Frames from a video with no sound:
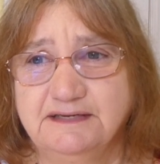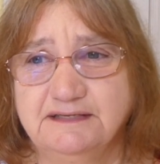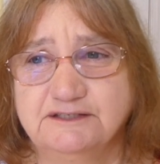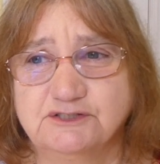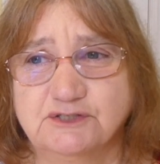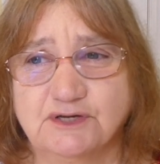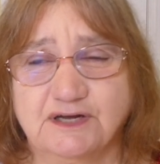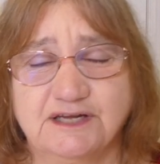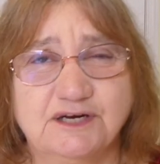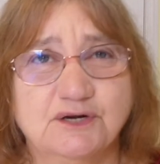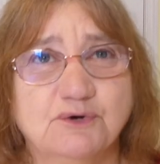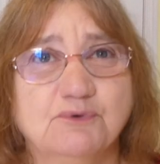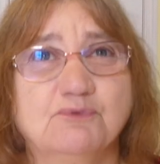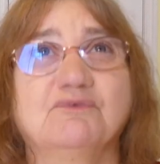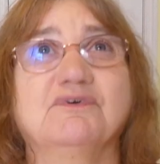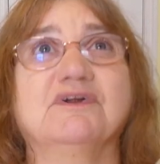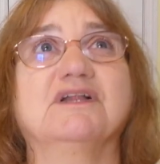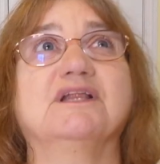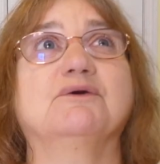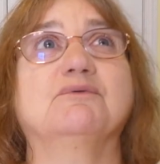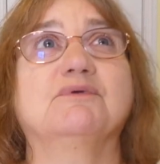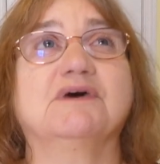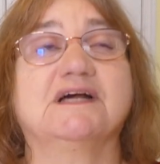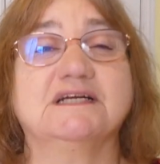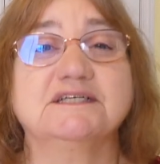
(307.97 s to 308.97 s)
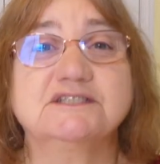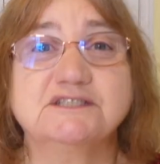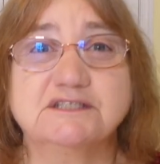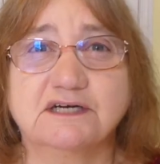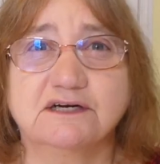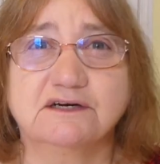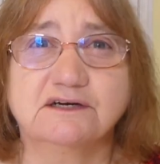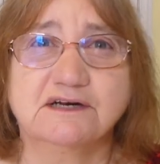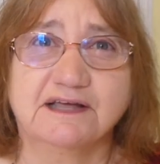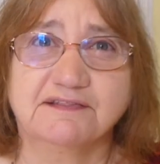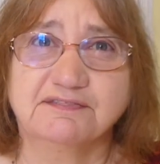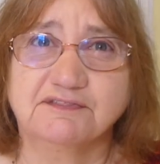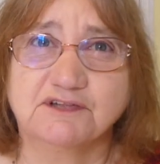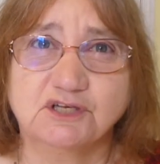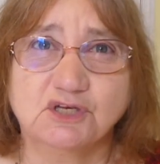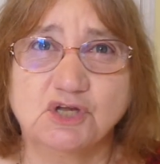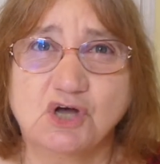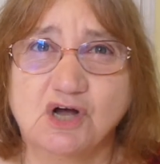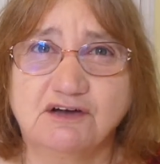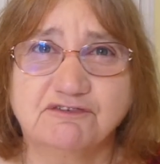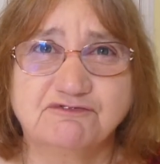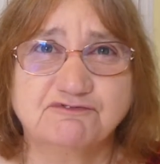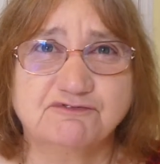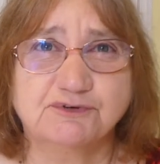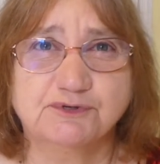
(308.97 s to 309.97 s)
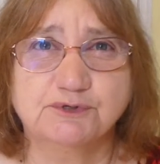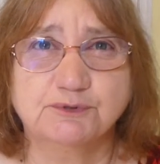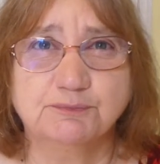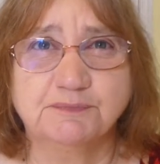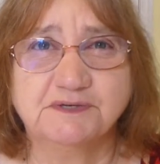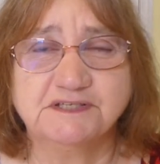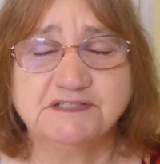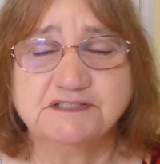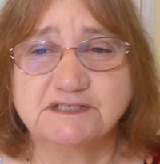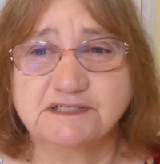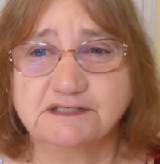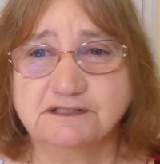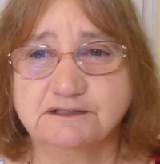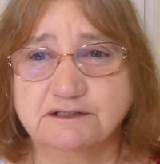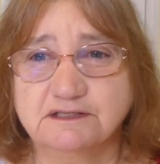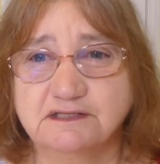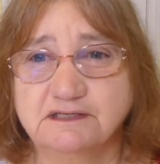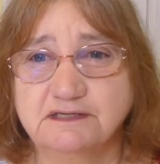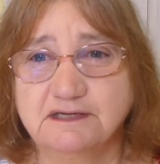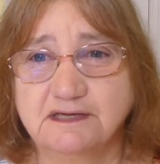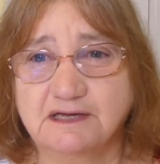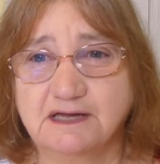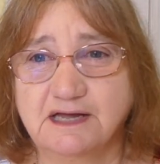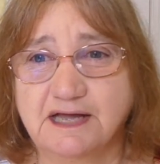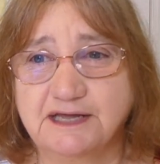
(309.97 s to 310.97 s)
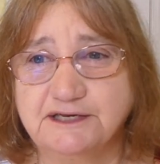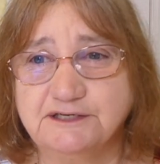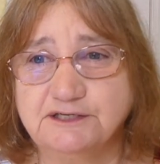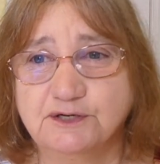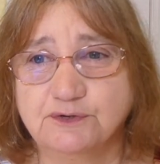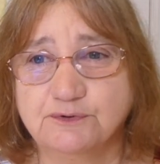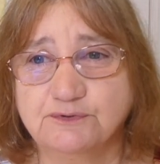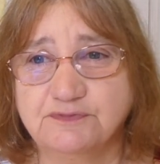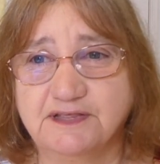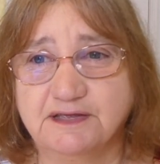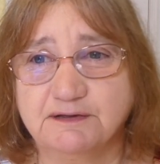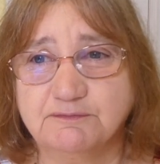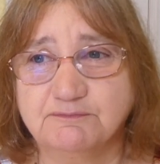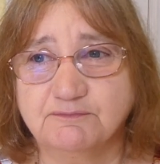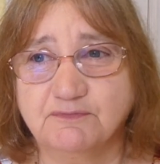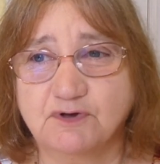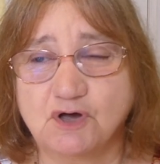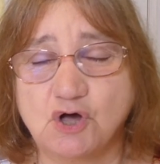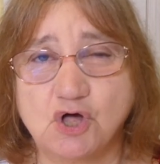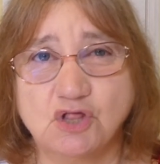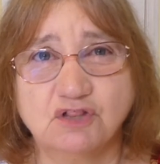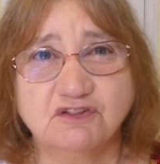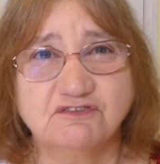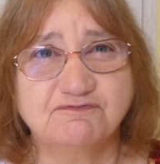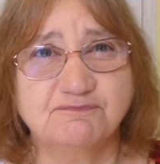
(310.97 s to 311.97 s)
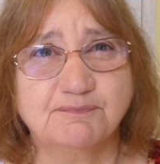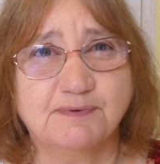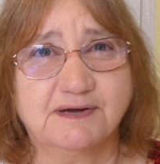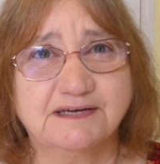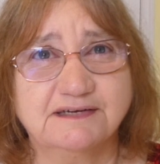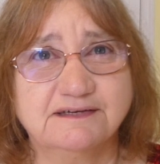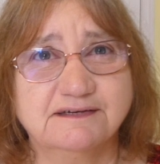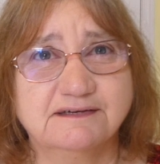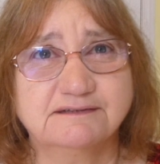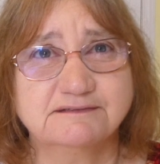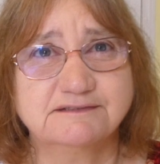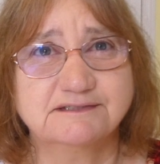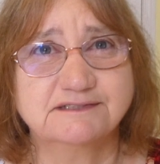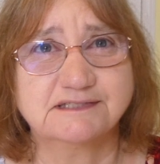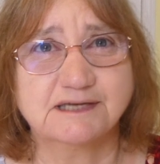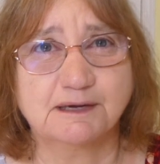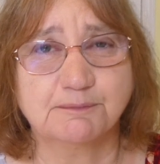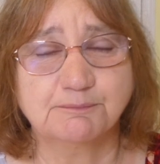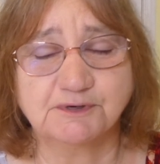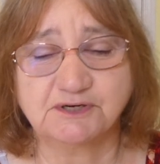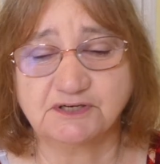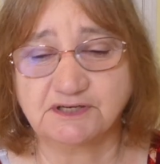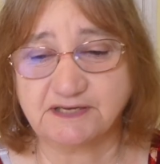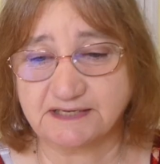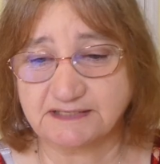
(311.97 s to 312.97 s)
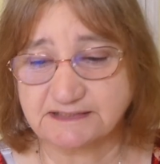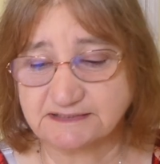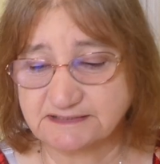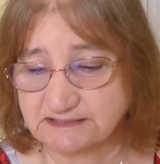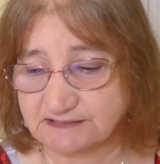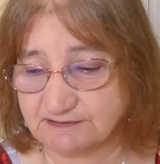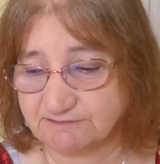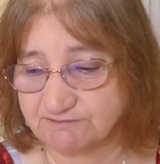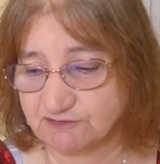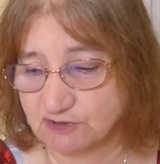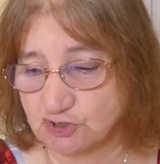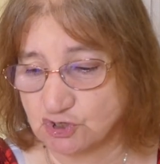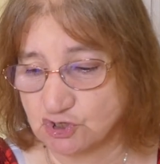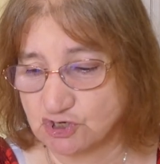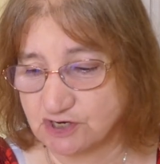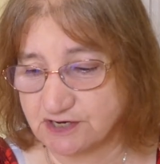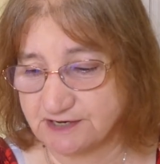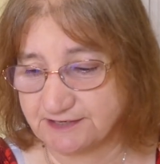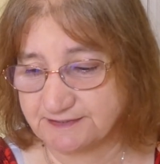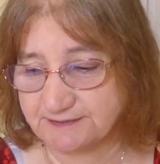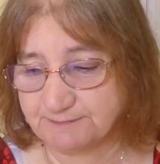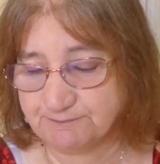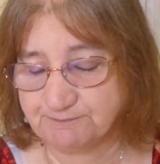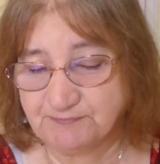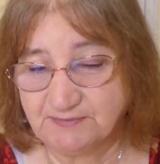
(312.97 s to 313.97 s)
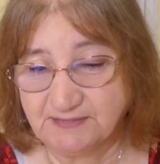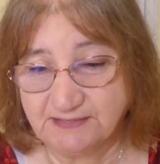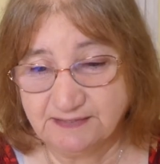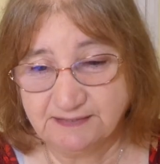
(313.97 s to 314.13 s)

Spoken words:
so I don't really want to start on the loft room until I know that all of my summer guests have gone.